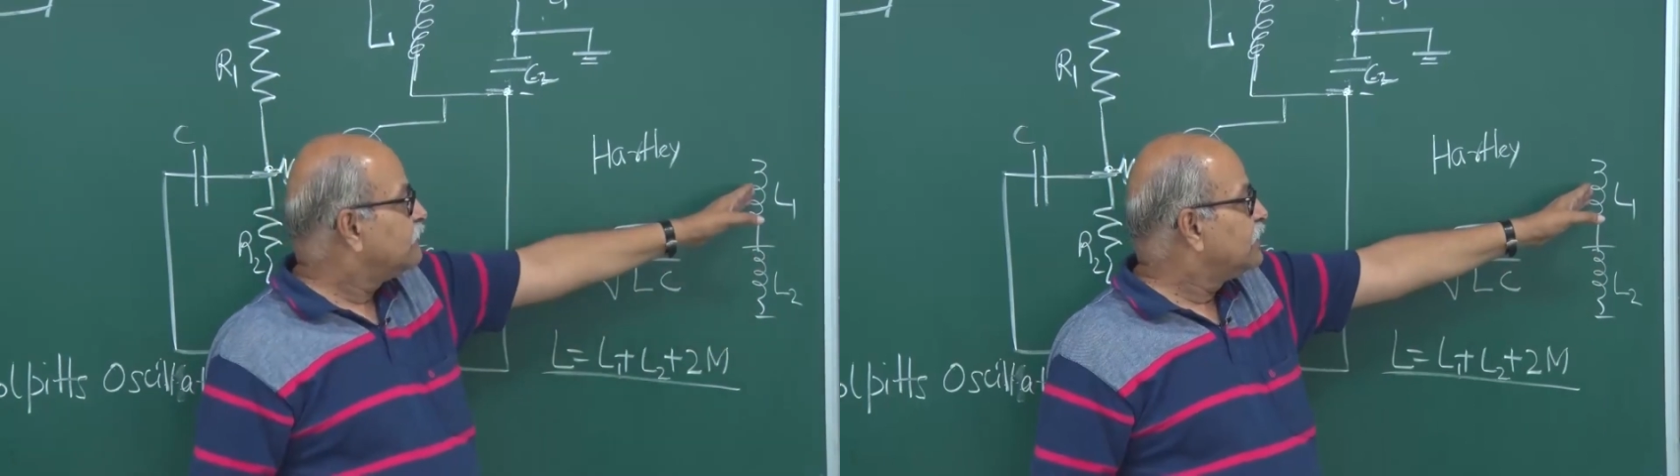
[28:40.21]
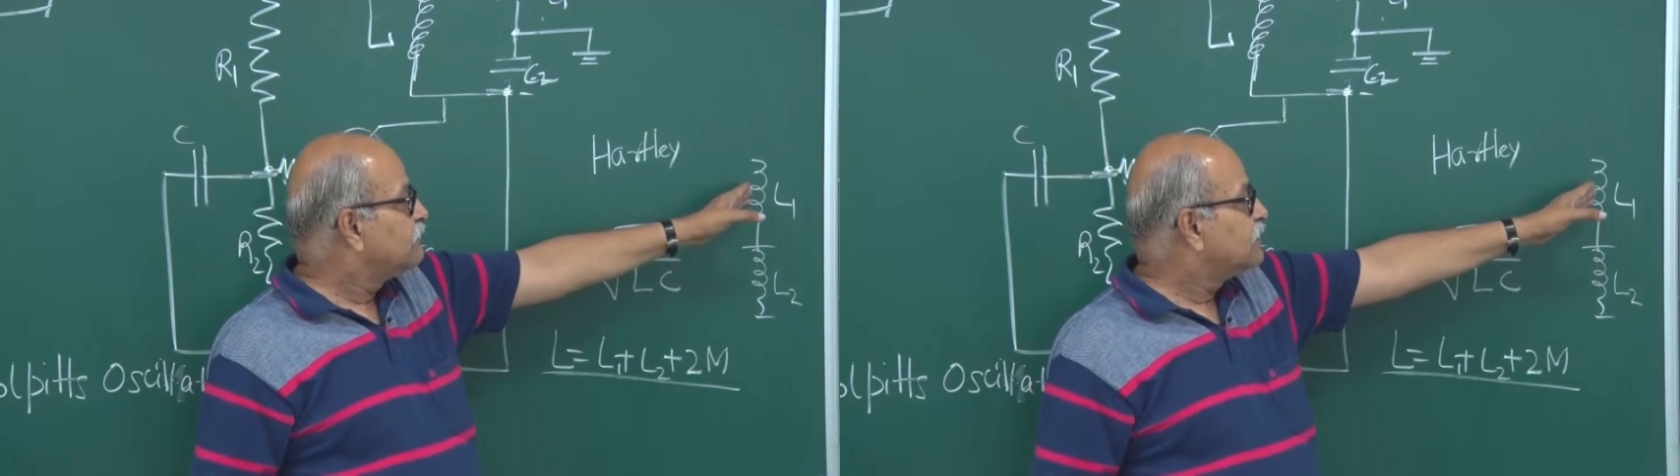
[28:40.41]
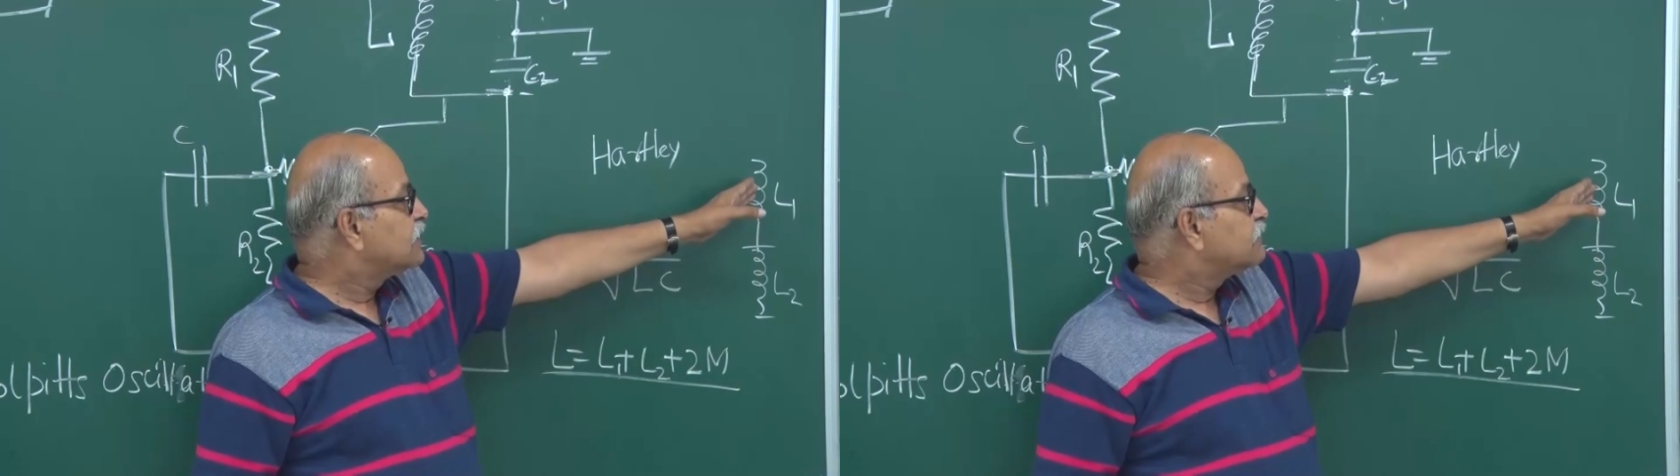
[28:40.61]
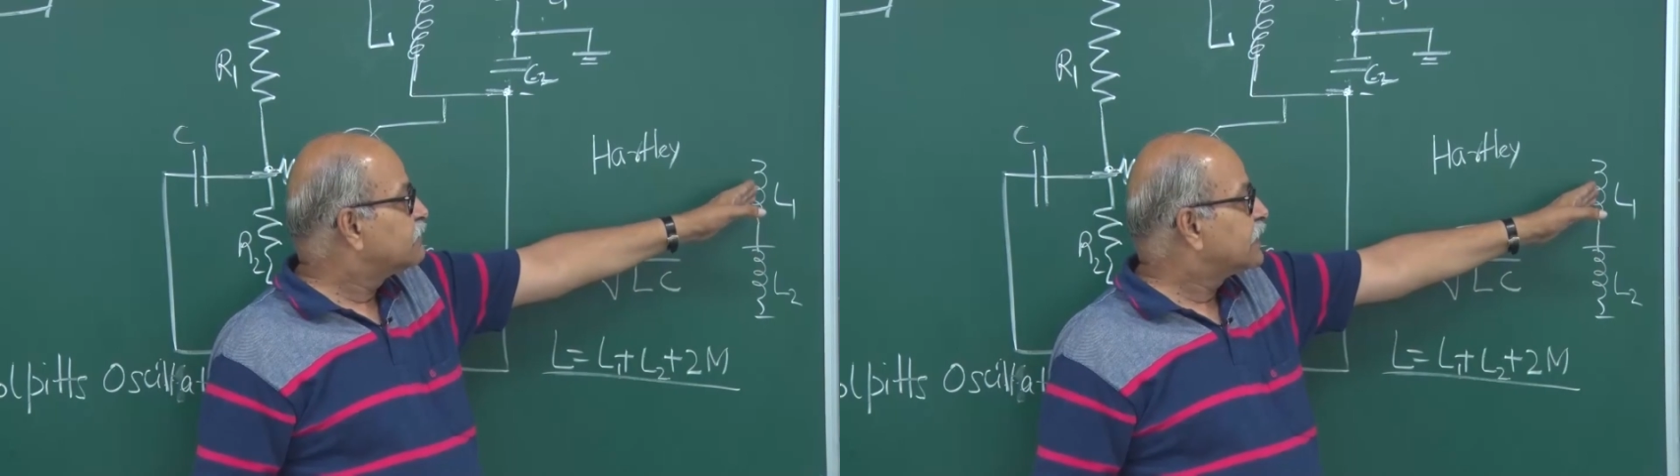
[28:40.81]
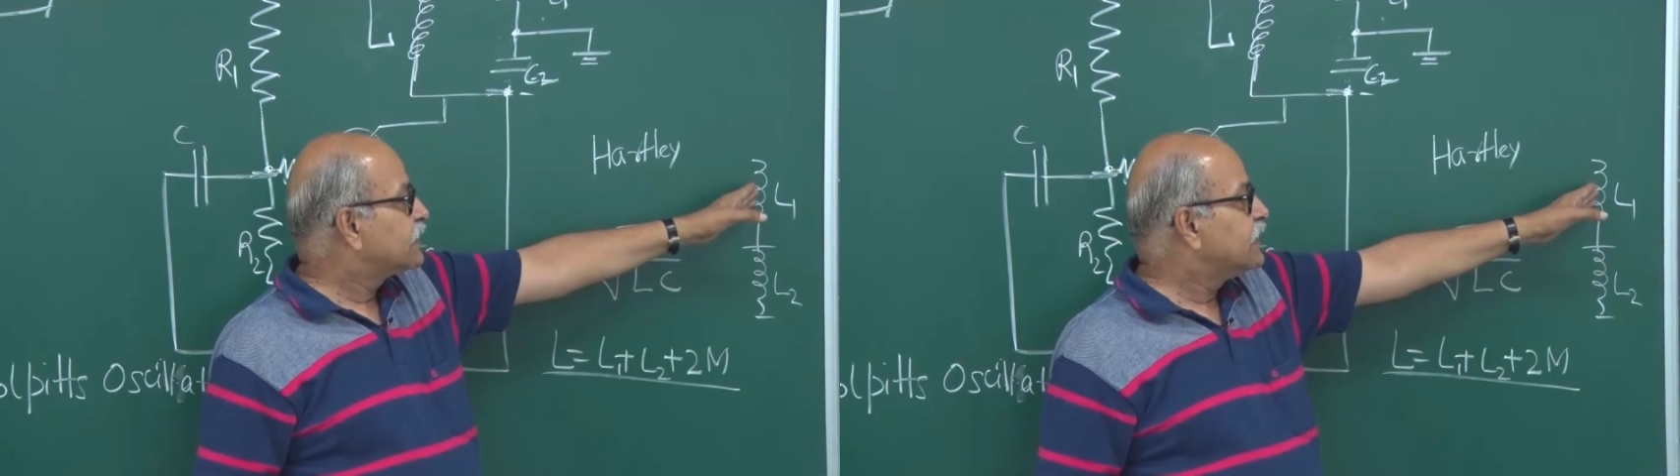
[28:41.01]
field which is
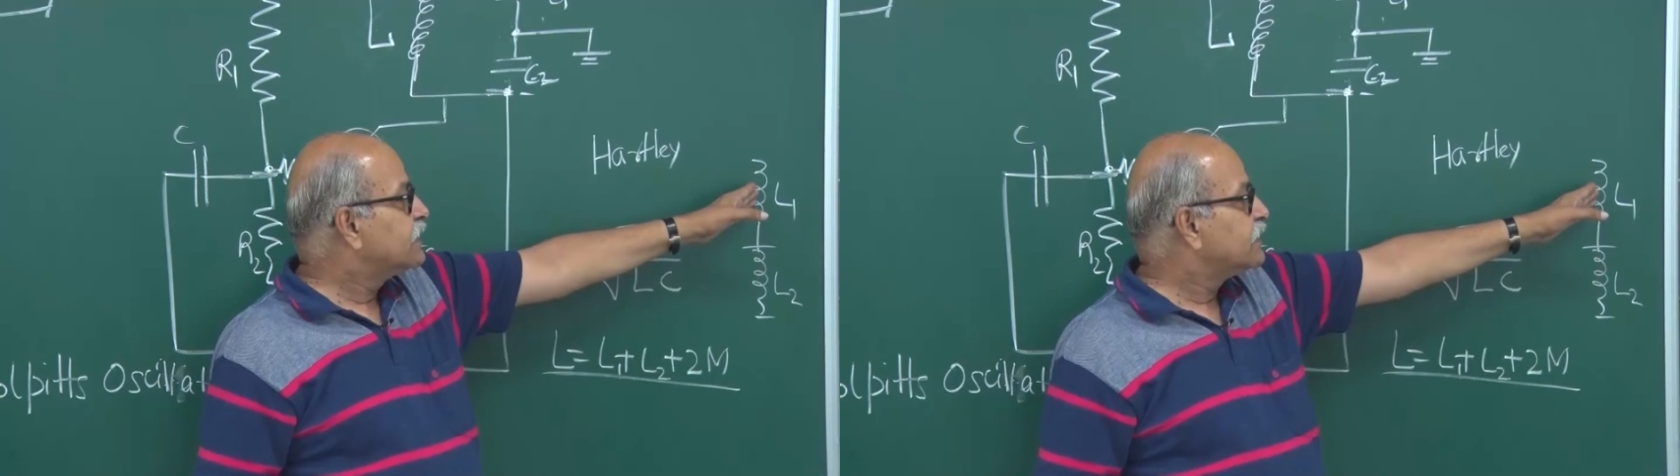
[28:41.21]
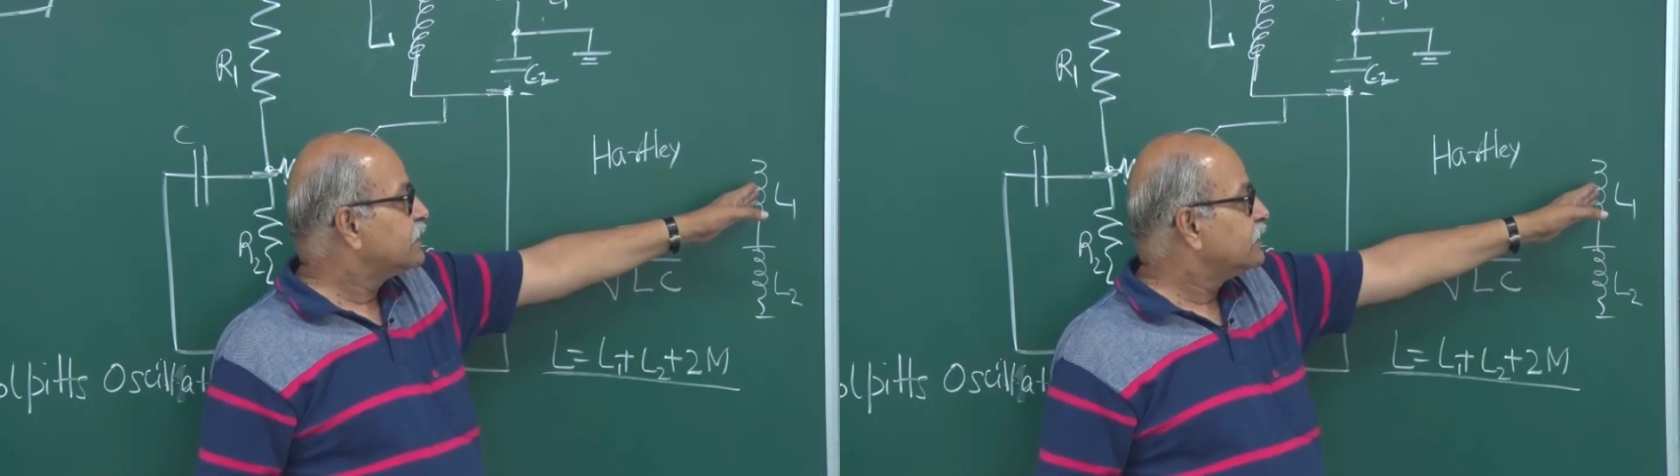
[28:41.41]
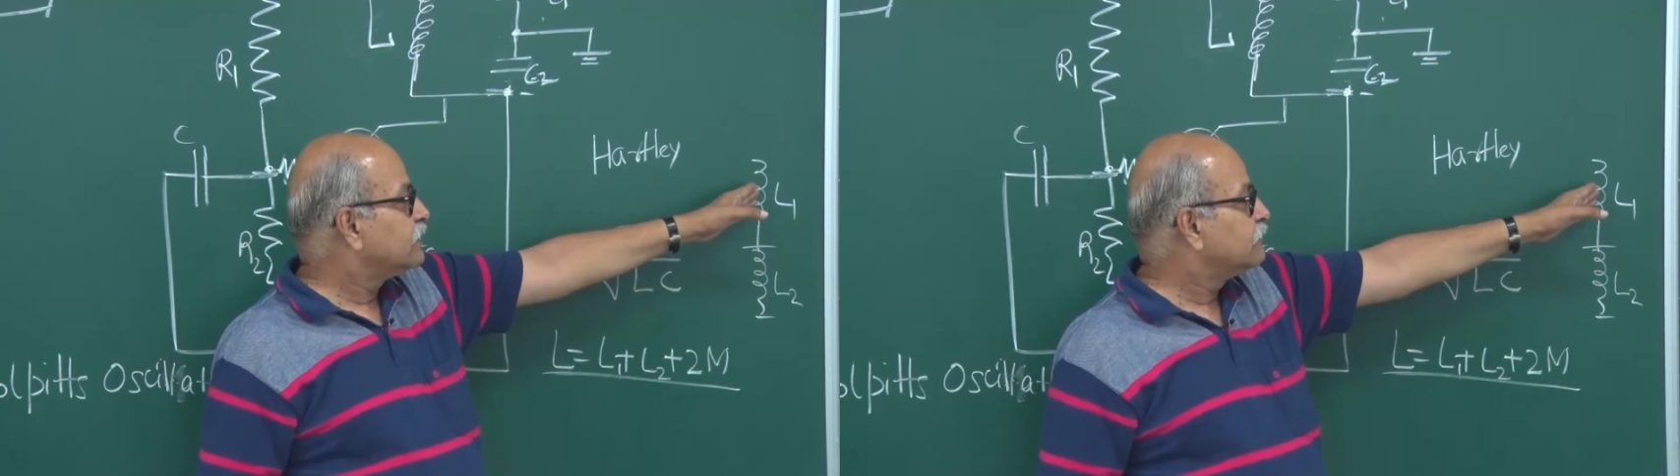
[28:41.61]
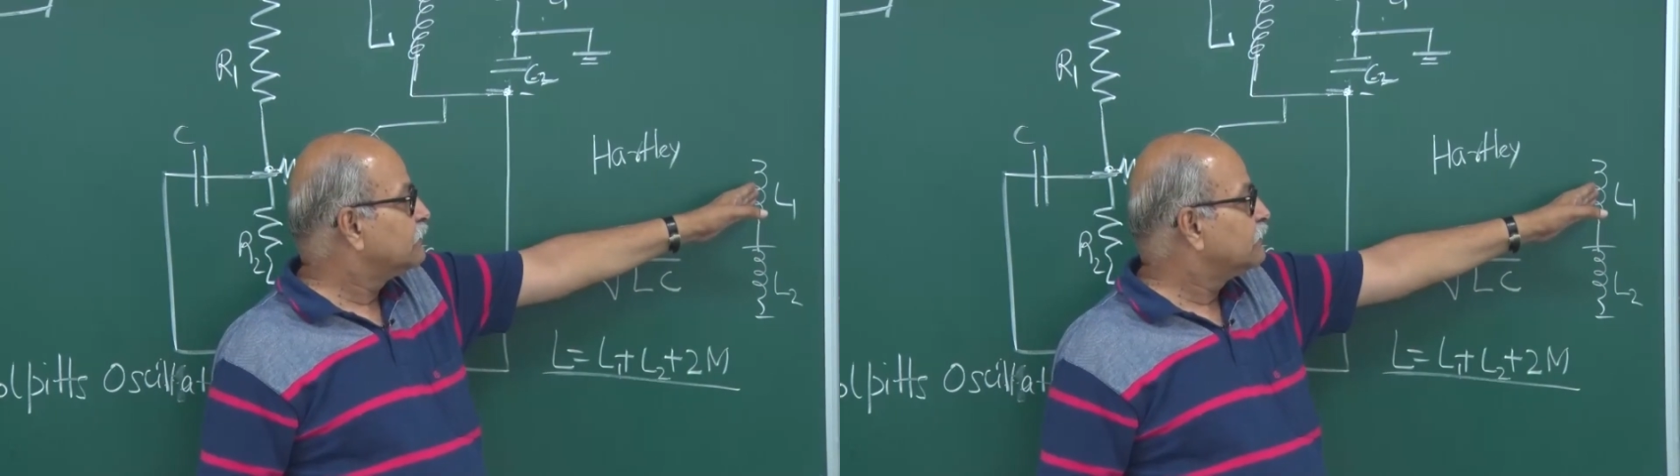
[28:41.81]
created